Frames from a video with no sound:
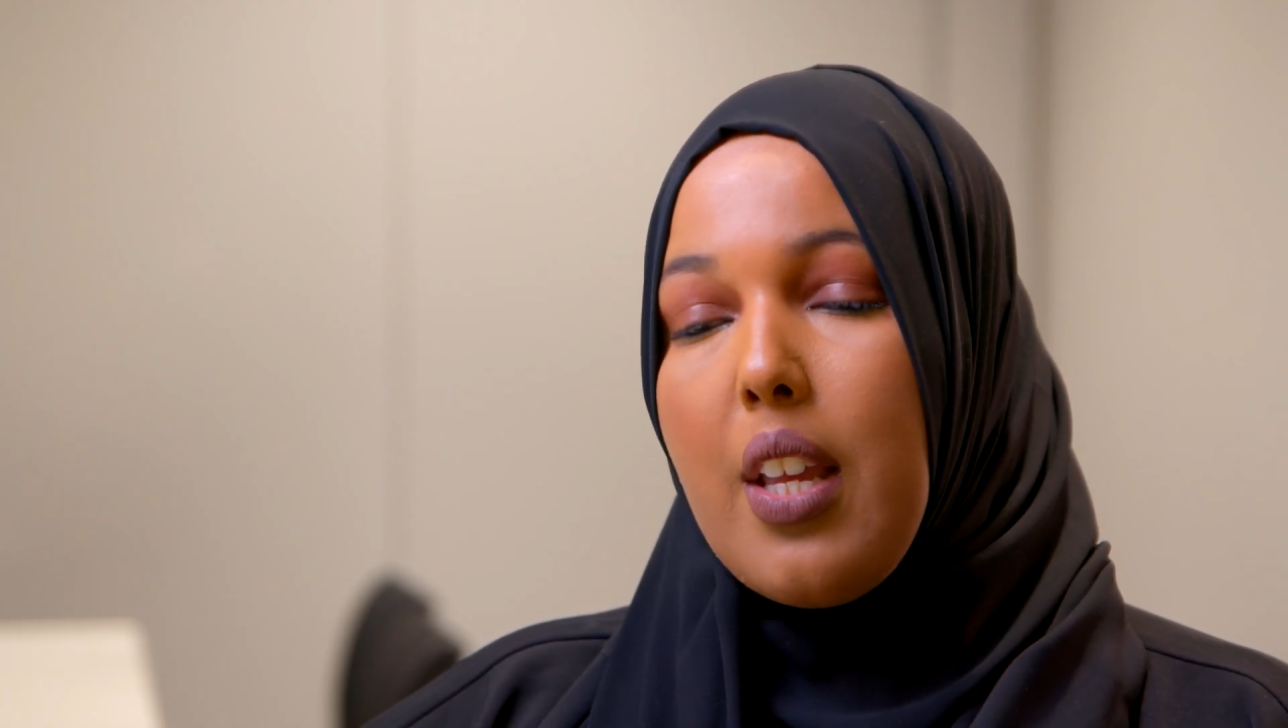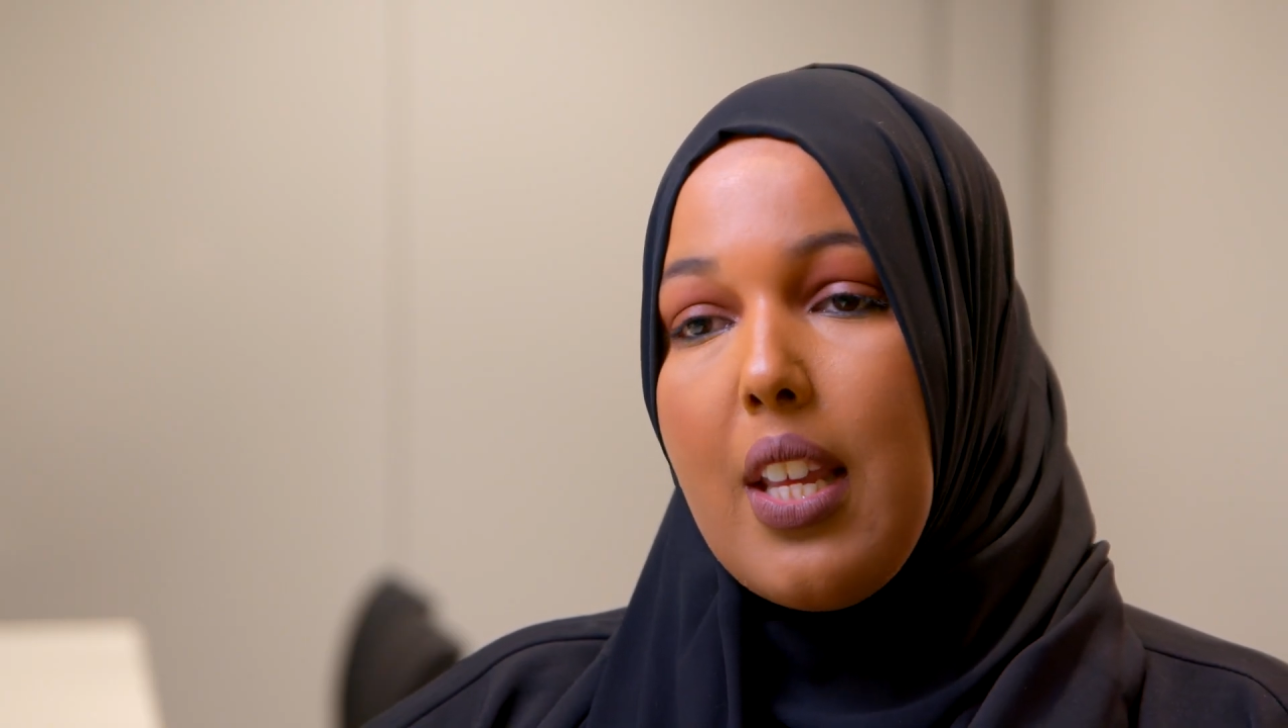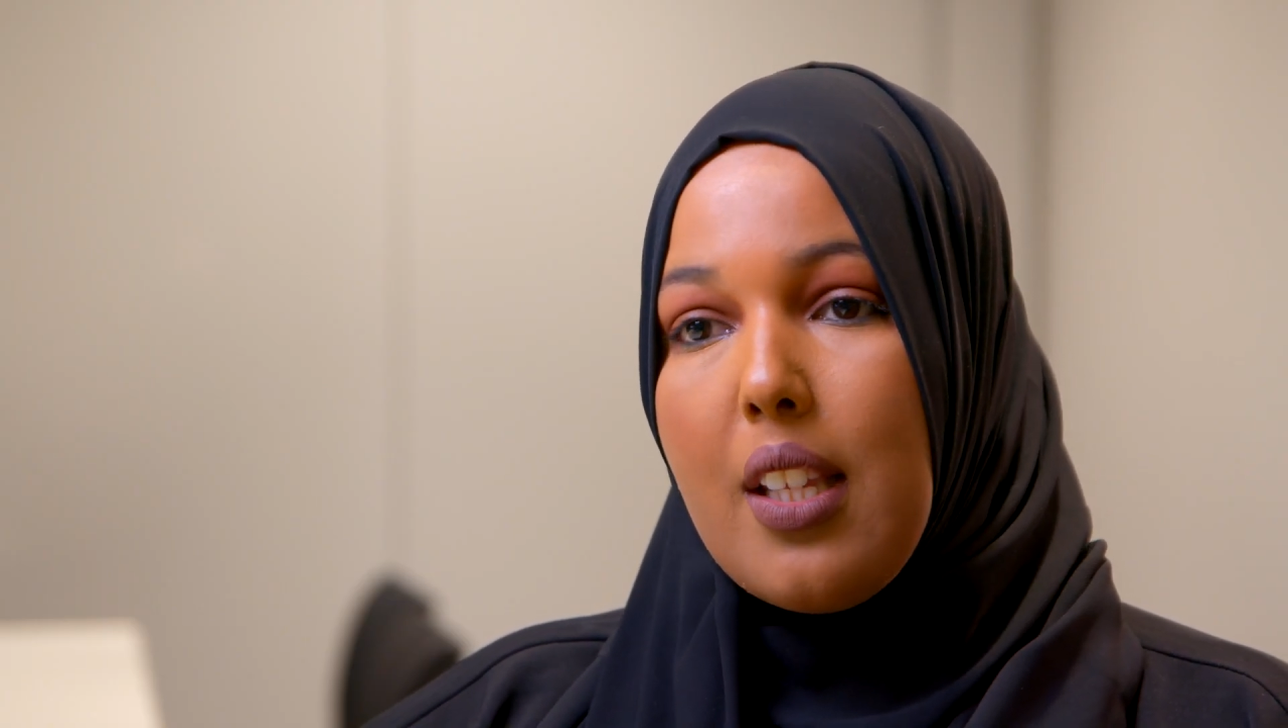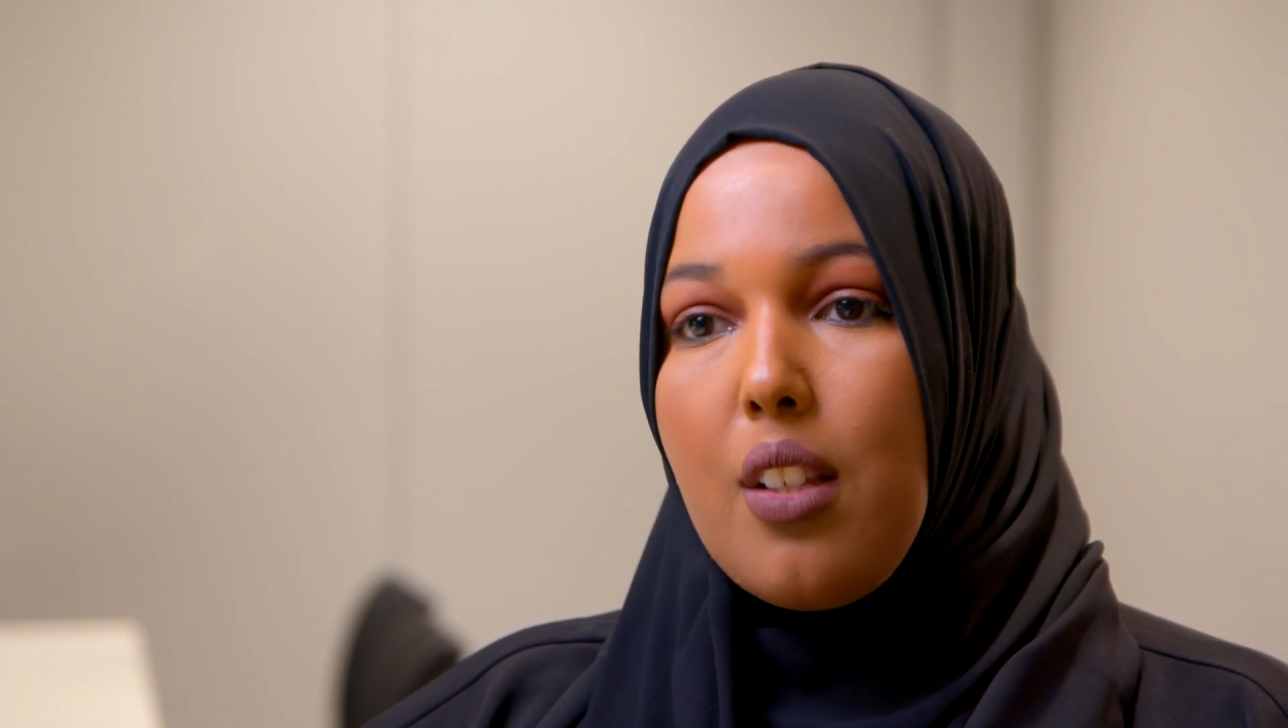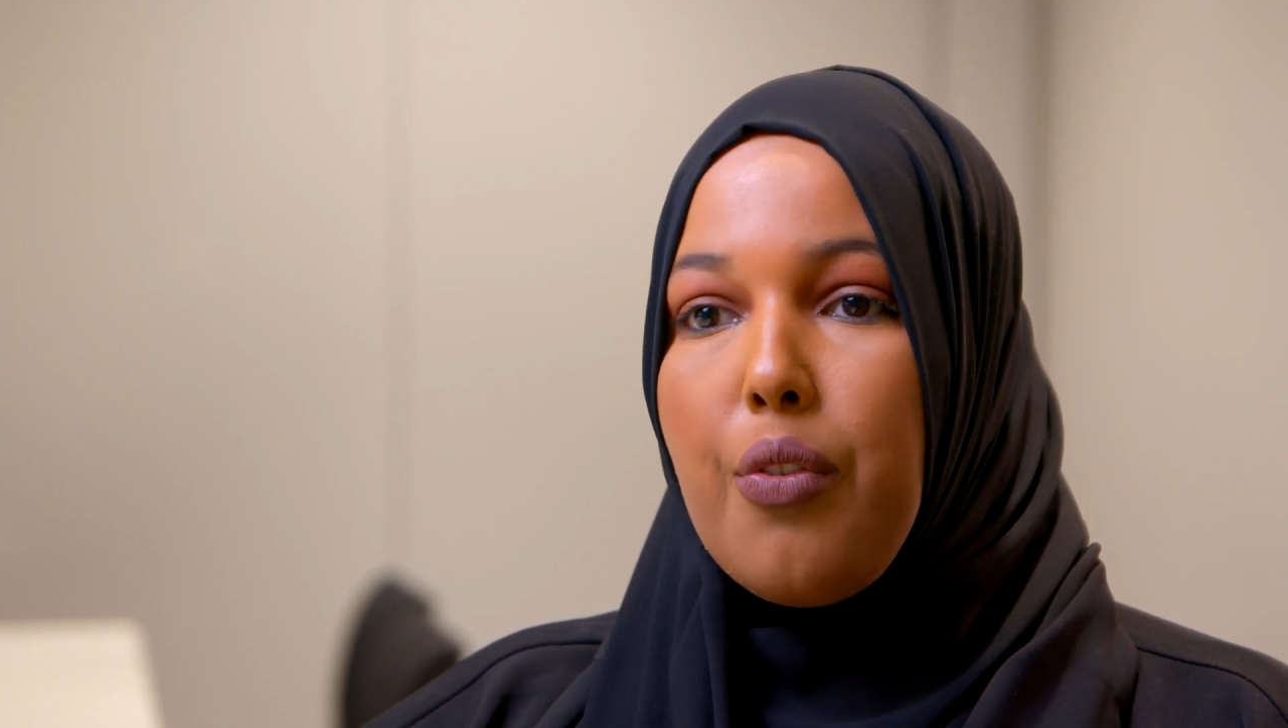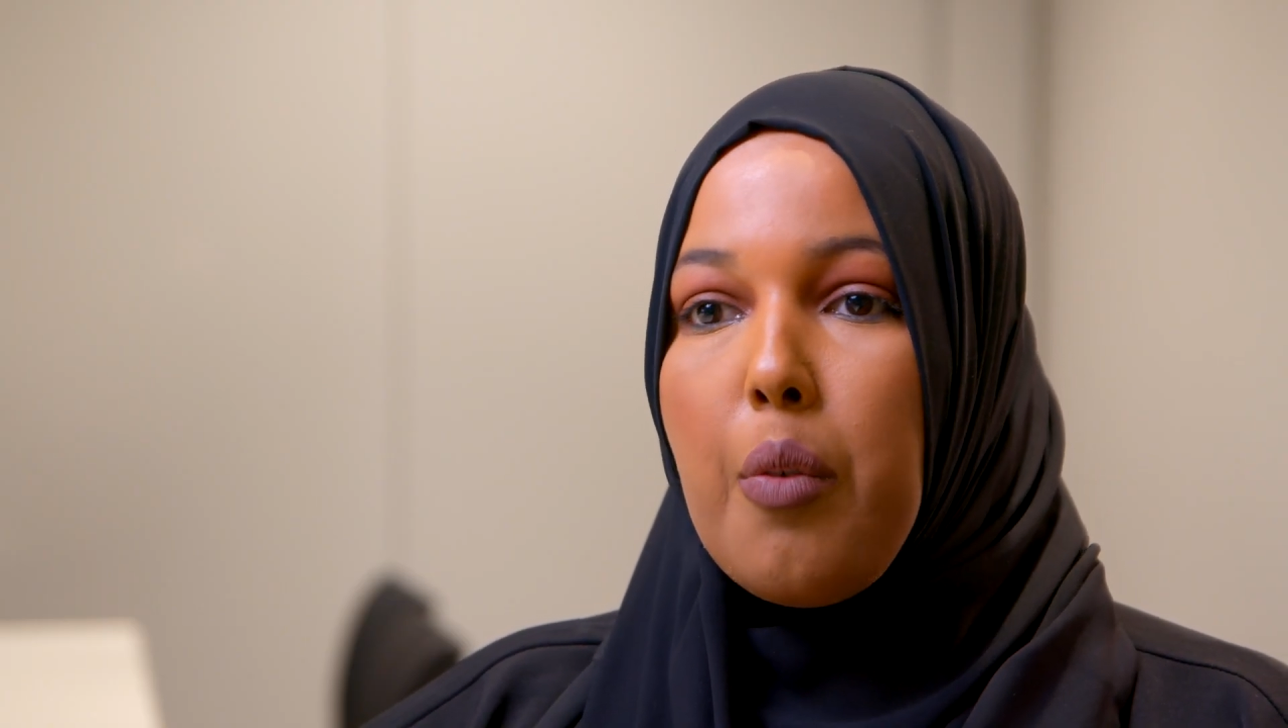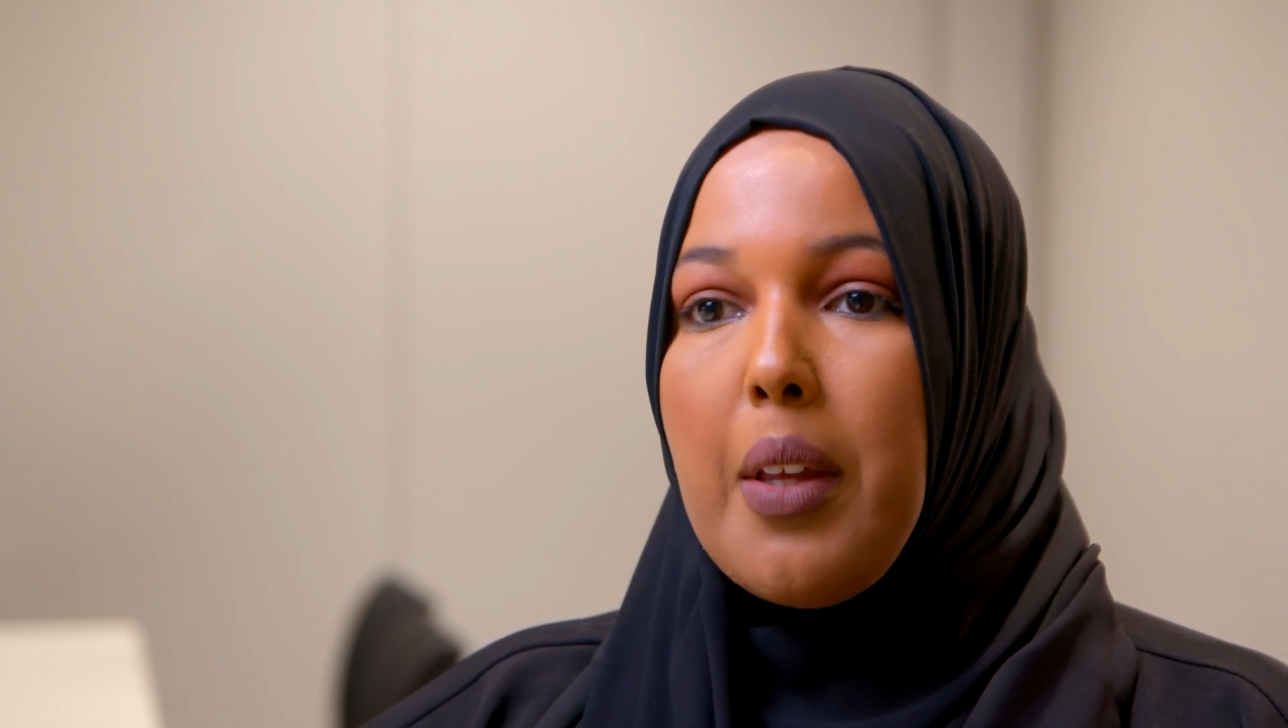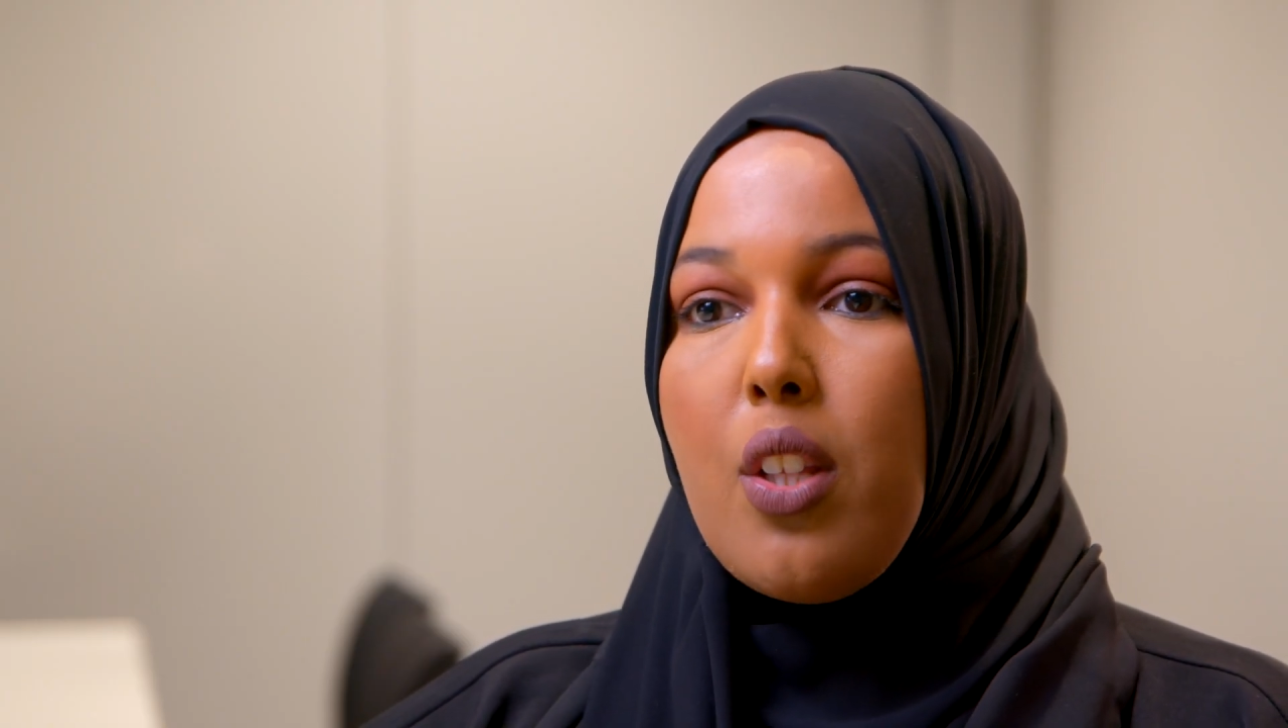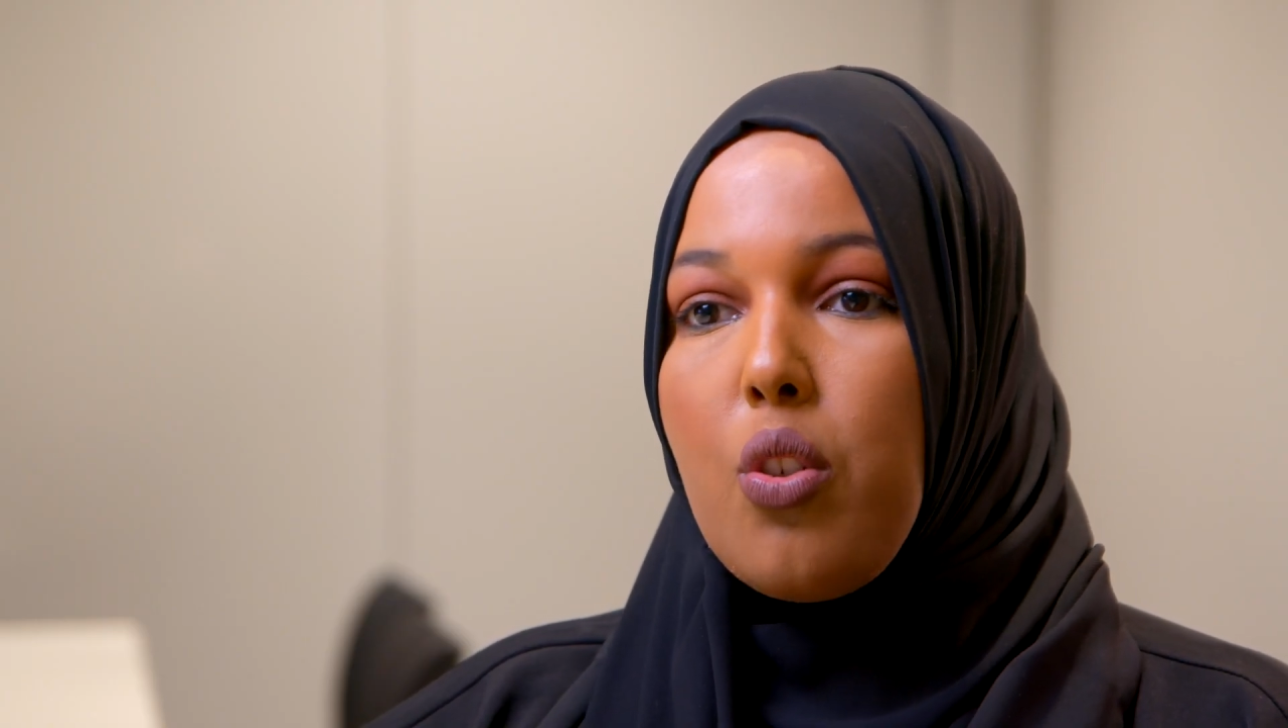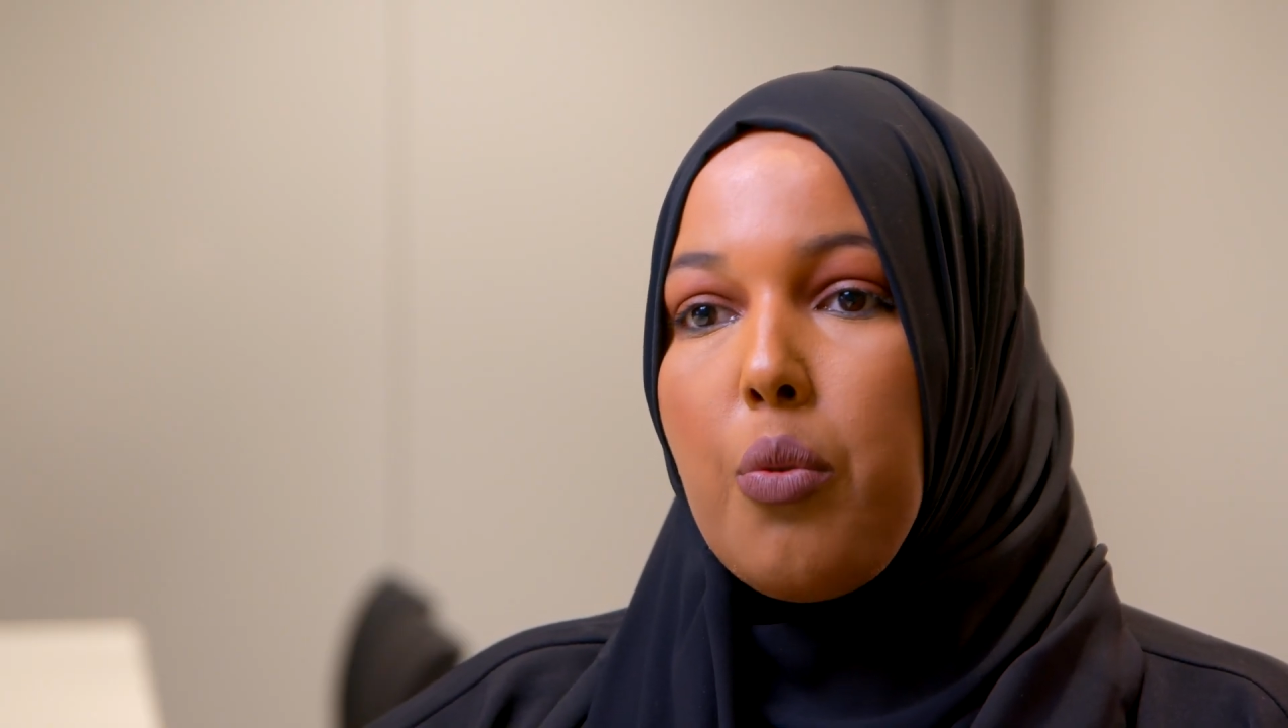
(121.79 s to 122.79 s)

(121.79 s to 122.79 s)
easy for me to